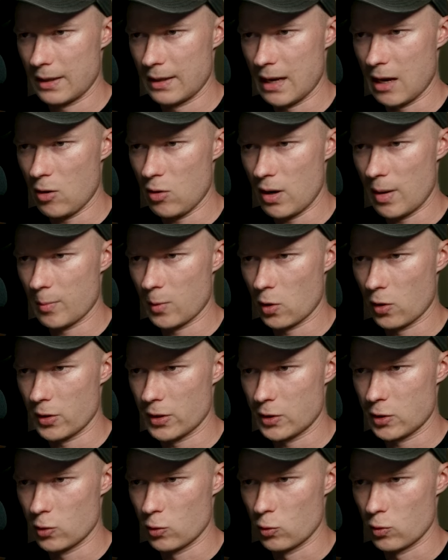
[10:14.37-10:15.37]
now I'm
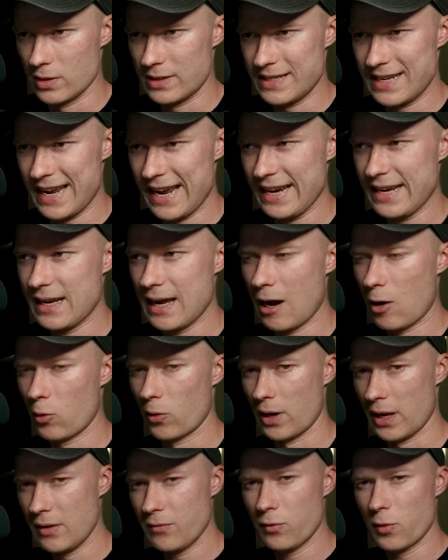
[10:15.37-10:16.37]
going to take
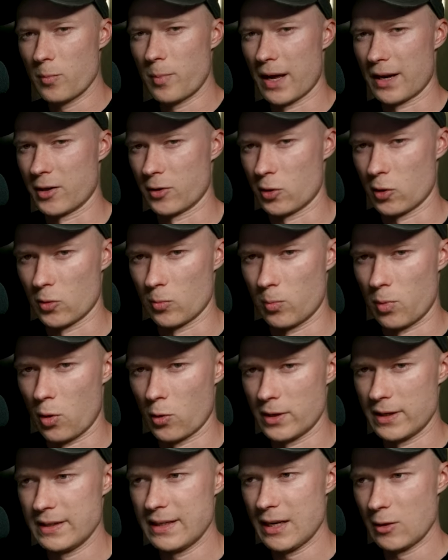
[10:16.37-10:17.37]
our info banner
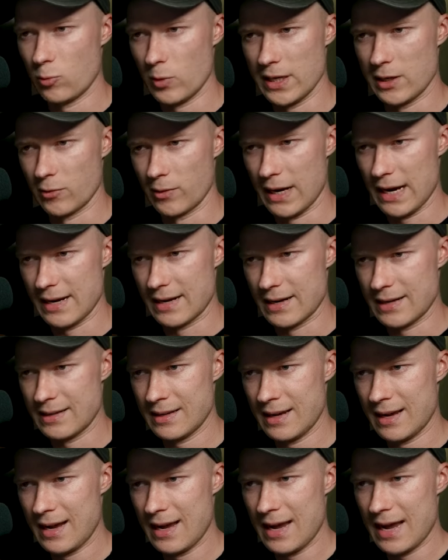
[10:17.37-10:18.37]
component that we
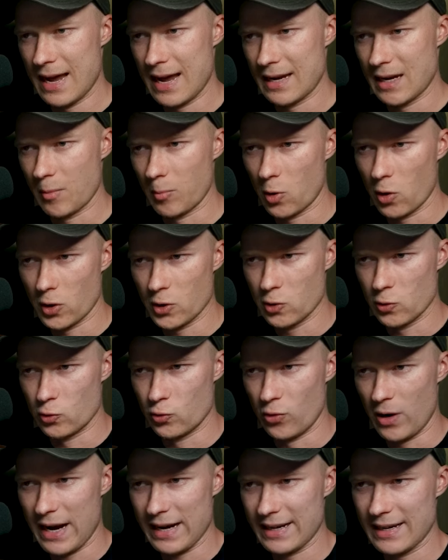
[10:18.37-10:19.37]
created and I'm going to
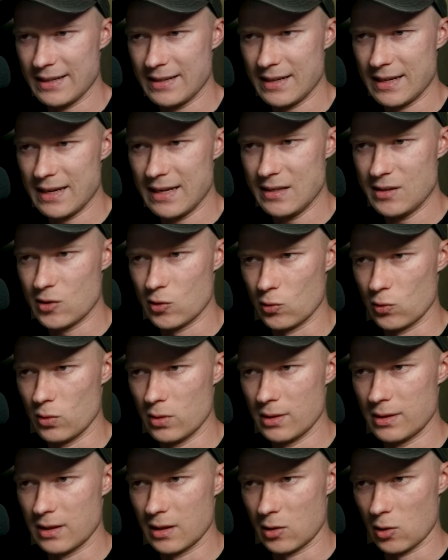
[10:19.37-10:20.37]
drag it
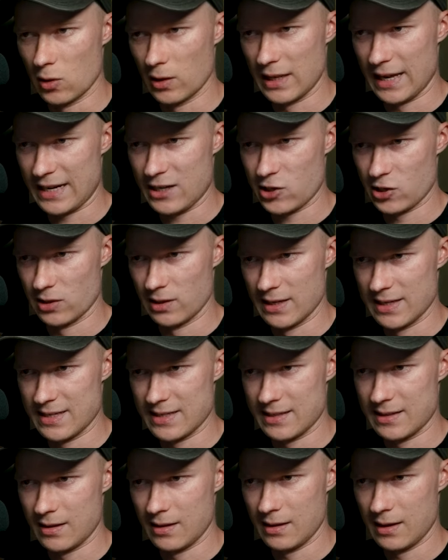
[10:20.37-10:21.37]
into the collection
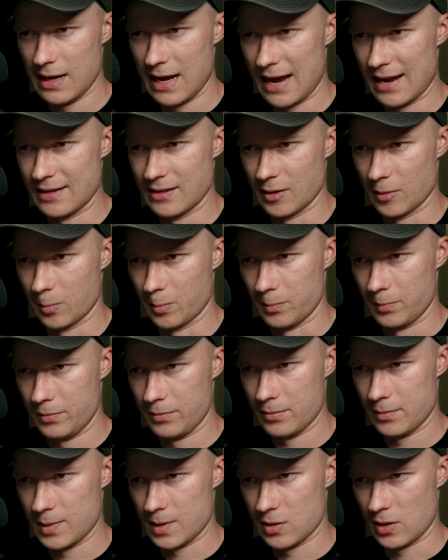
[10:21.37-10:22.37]
list item.
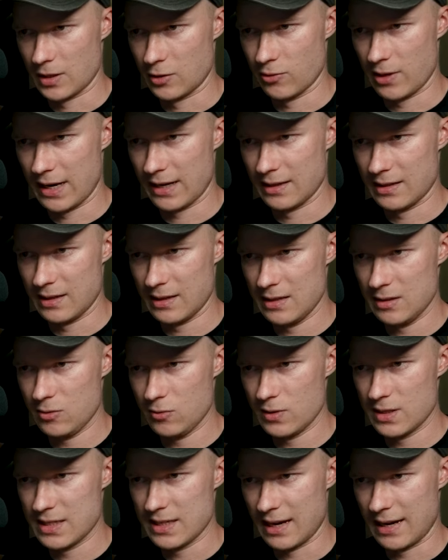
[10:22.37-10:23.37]
So I drag it
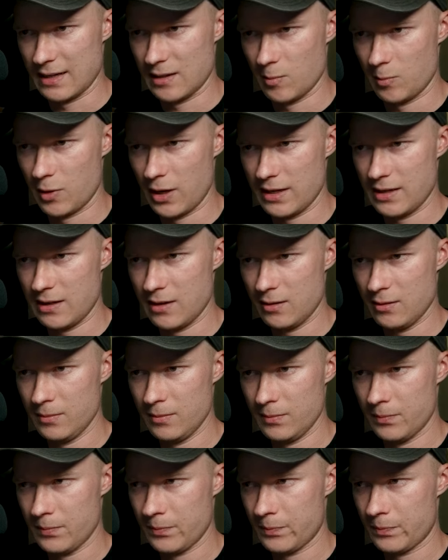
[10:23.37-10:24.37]
into this item right here.
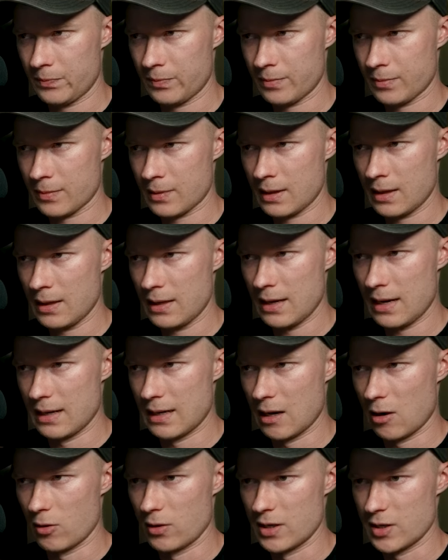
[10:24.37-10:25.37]

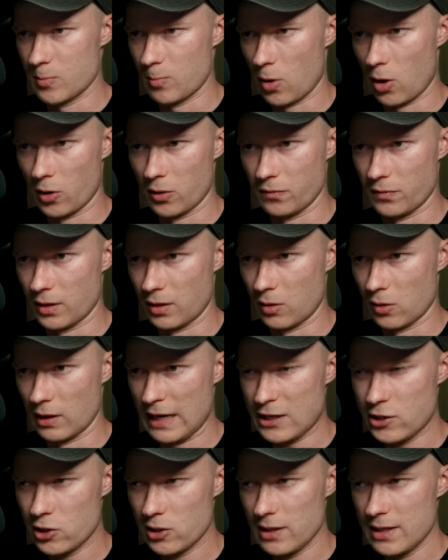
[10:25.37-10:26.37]
And now it is part of the
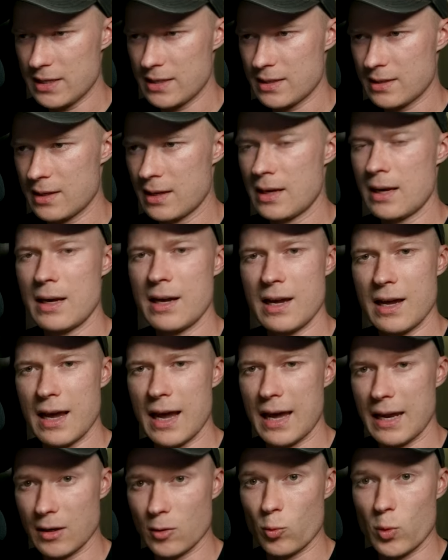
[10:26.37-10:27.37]
collection list
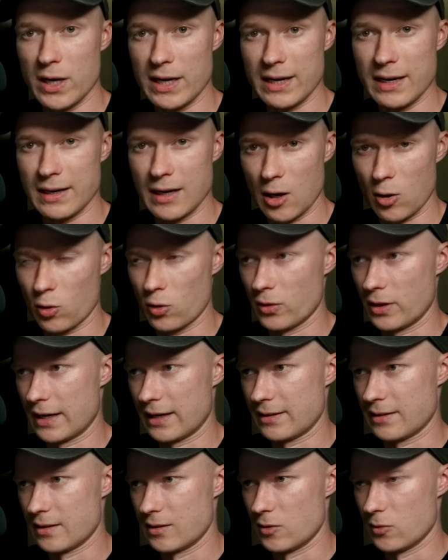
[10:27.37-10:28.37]
and we can now
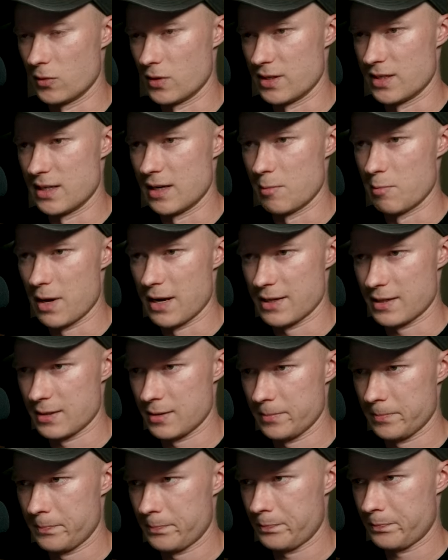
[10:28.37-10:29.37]
connect it to the
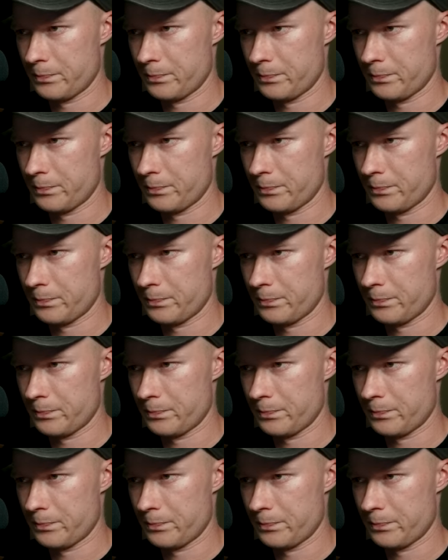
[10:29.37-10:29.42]
CMS.